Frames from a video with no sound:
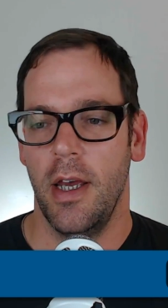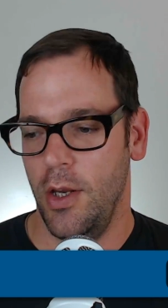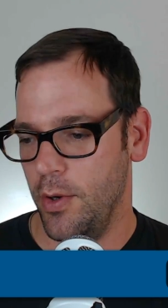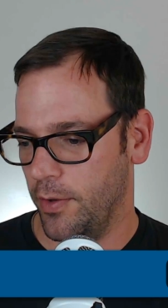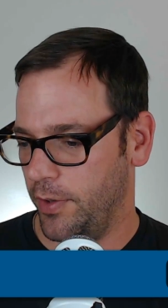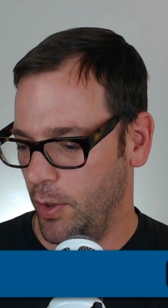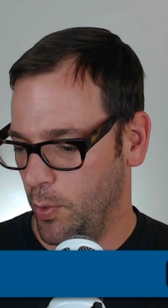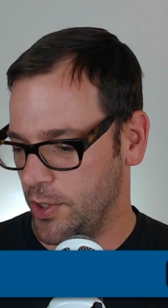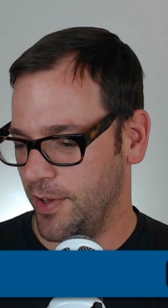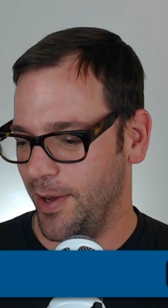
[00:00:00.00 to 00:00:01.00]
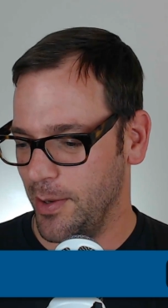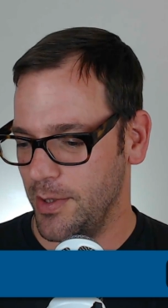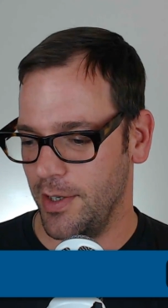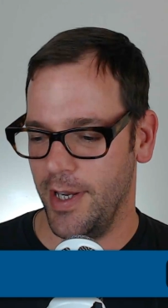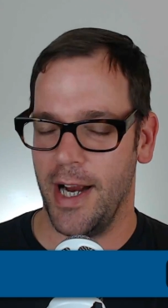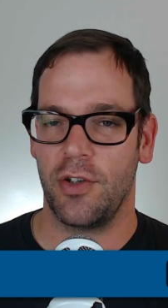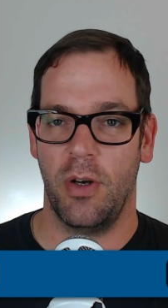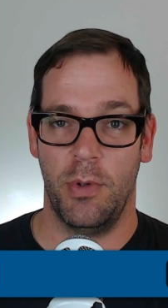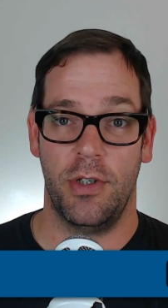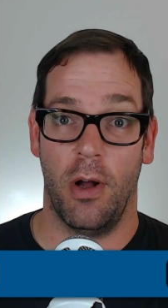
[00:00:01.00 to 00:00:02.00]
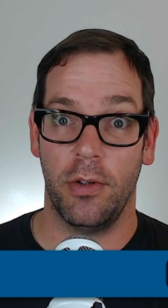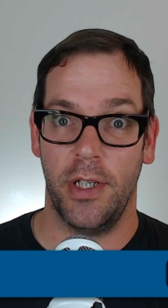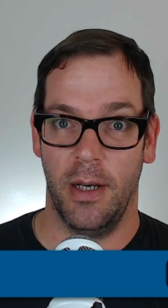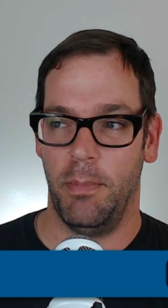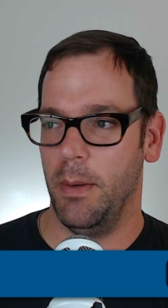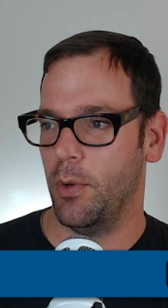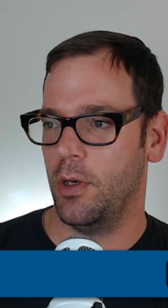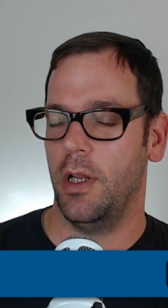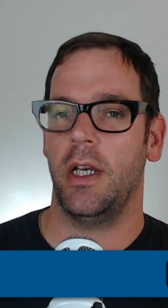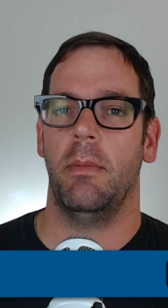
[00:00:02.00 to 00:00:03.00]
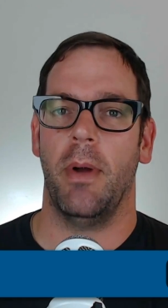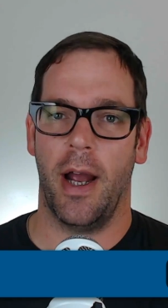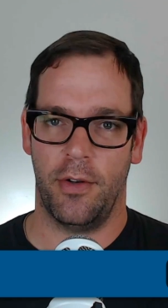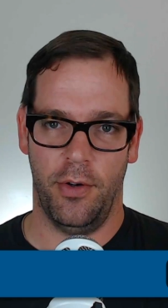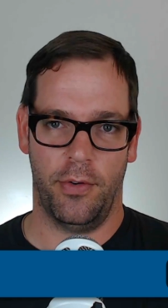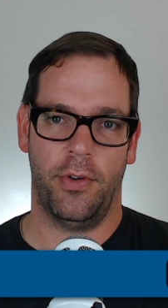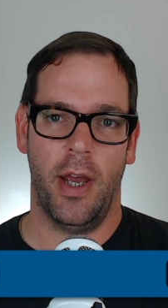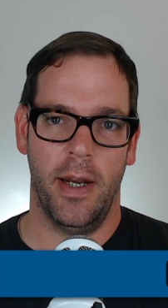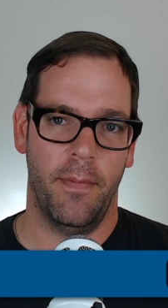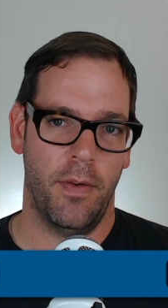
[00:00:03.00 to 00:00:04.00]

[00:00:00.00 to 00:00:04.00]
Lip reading: you can see which of those is actually resulting in people clicking back to your site.